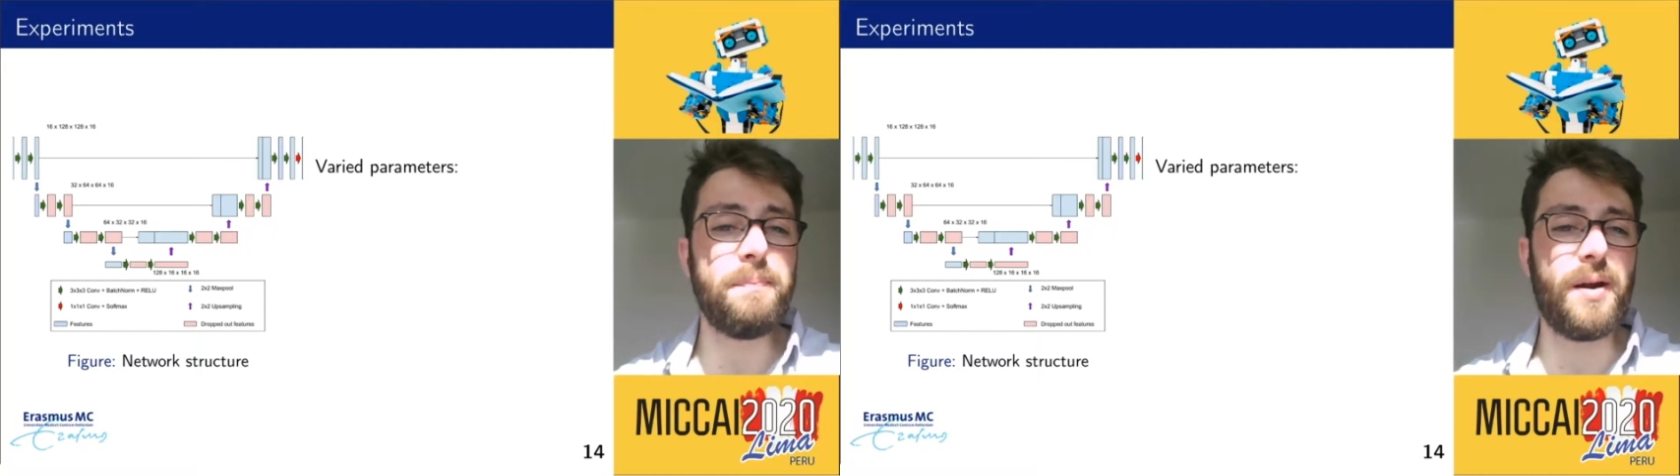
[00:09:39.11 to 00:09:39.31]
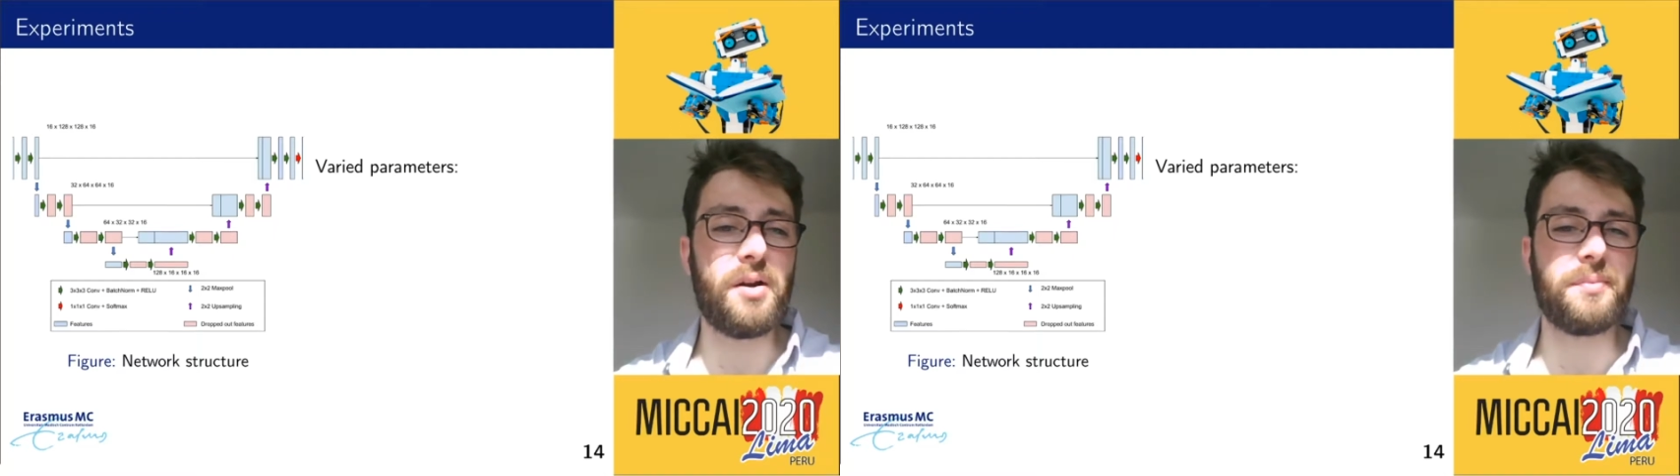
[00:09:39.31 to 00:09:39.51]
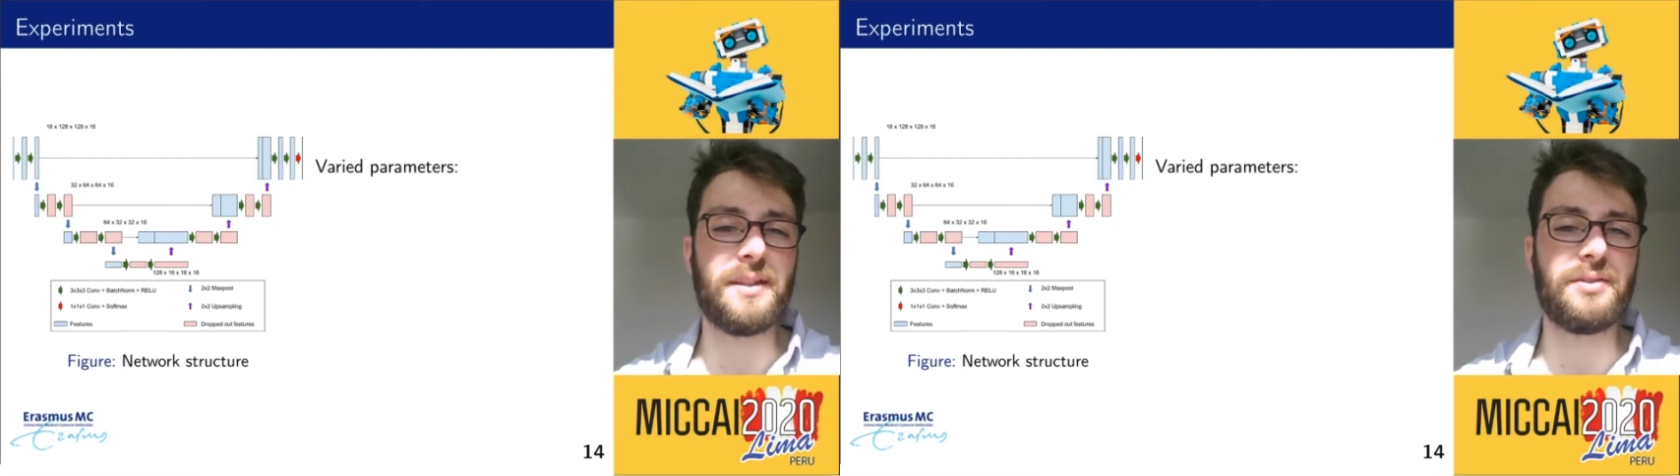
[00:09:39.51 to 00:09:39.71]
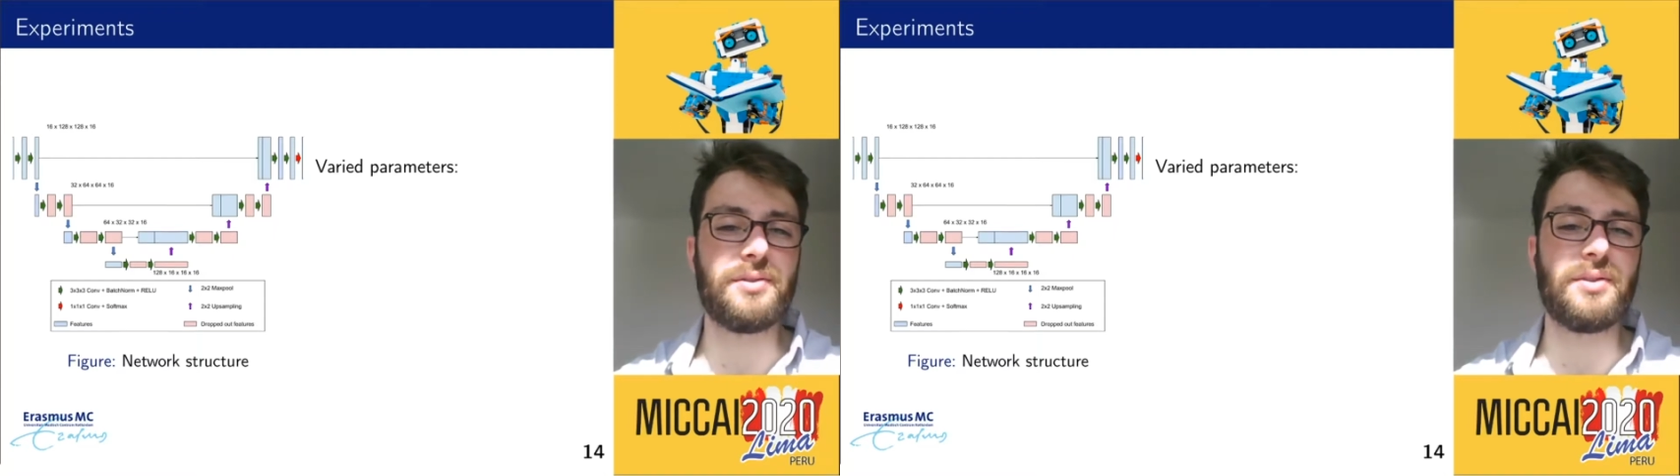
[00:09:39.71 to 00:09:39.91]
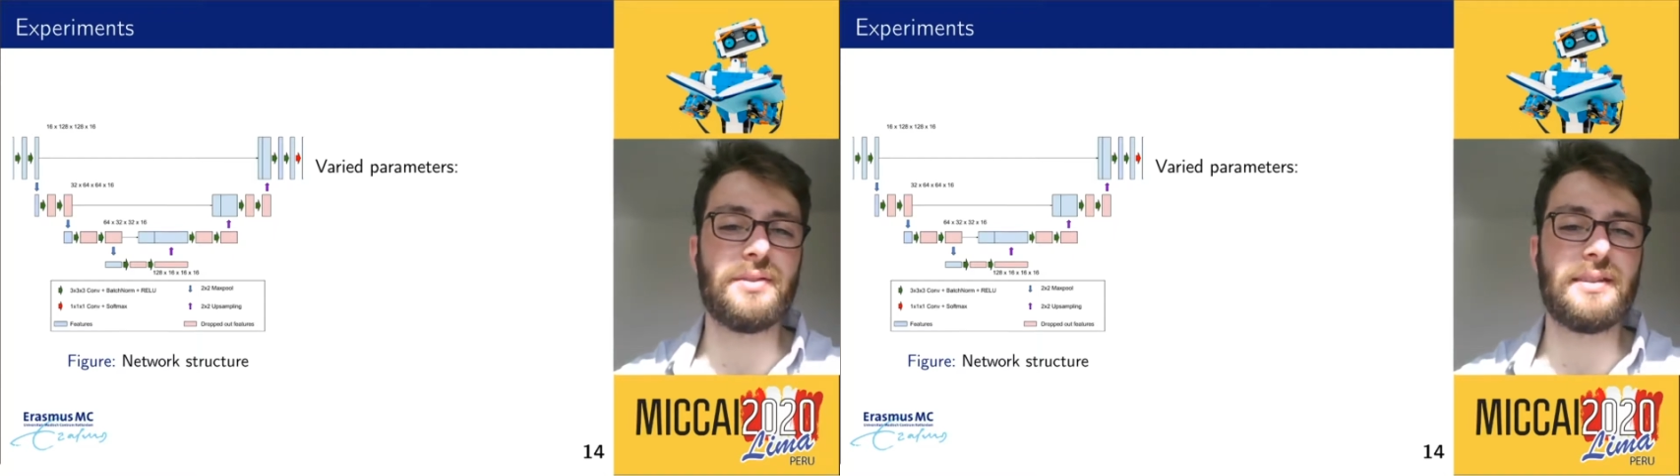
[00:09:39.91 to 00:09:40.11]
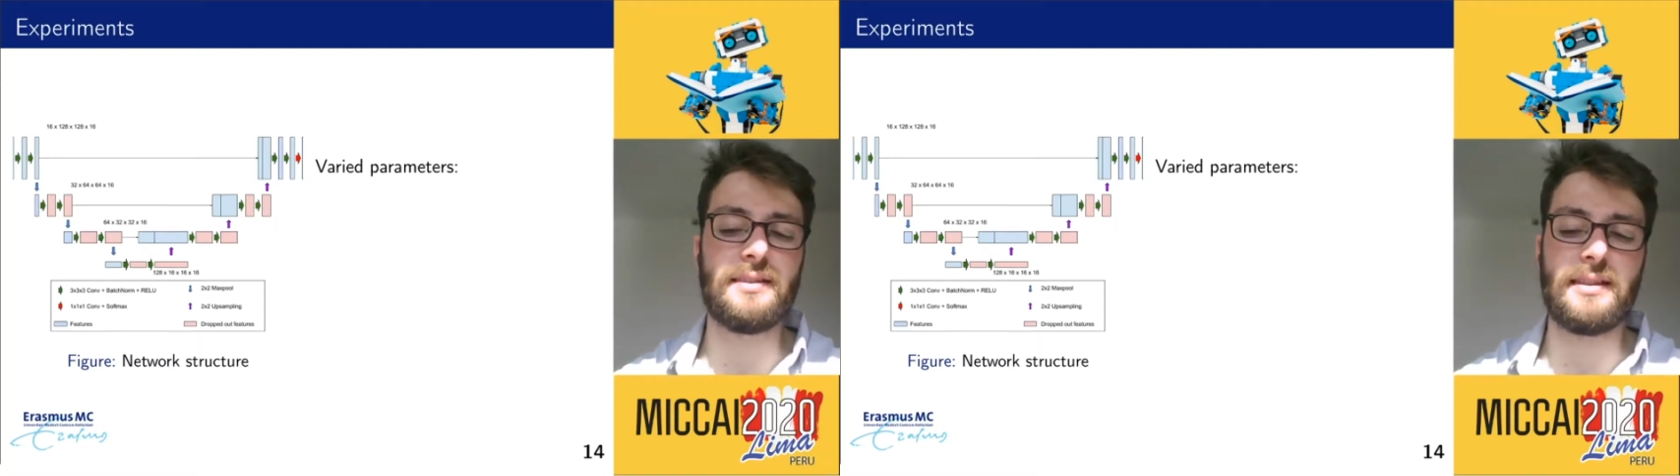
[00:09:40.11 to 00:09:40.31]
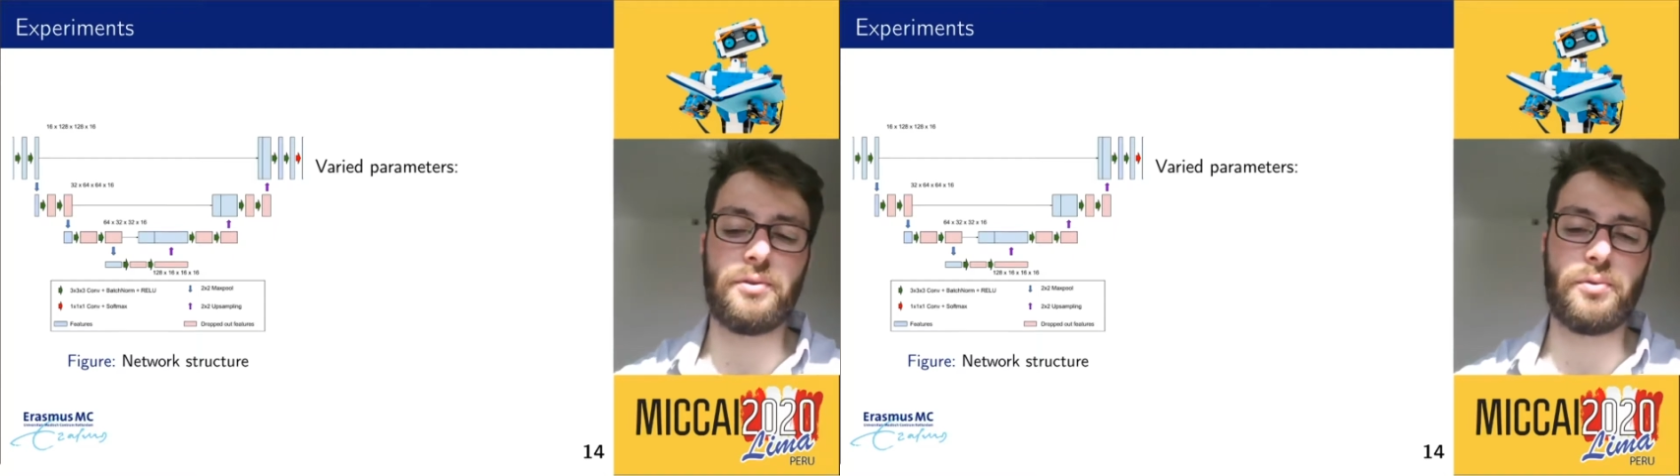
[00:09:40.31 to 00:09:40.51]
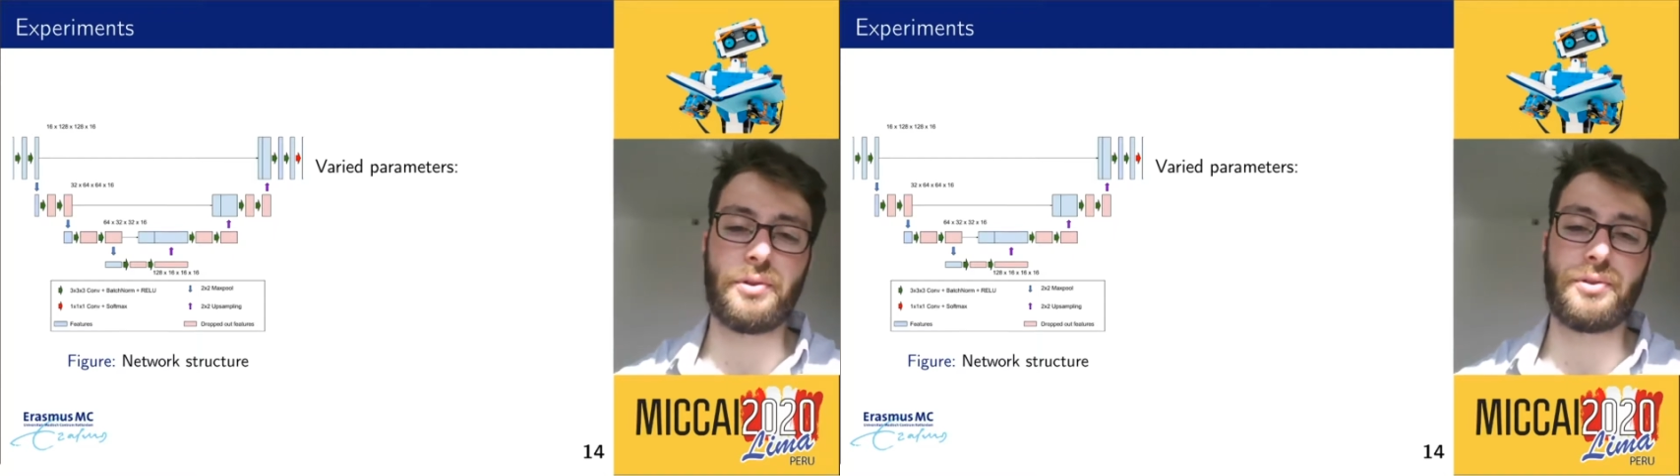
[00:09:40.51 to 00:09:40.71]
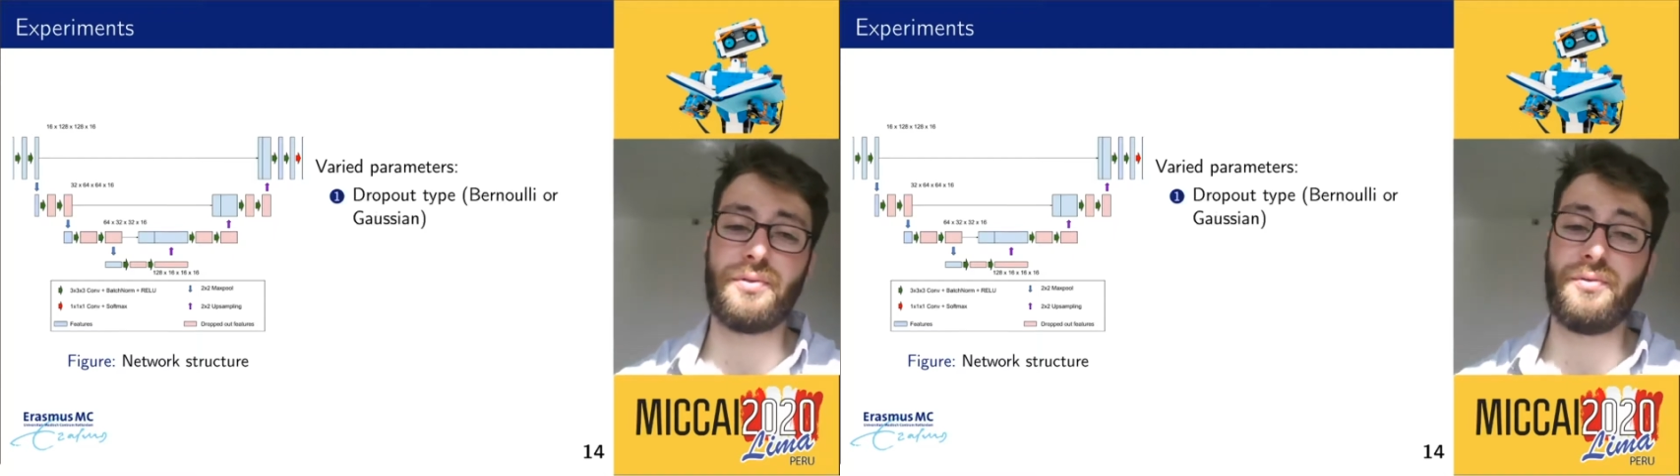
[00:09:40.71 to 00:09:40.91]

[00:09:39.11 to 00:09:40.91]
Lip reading: parameters on these networks.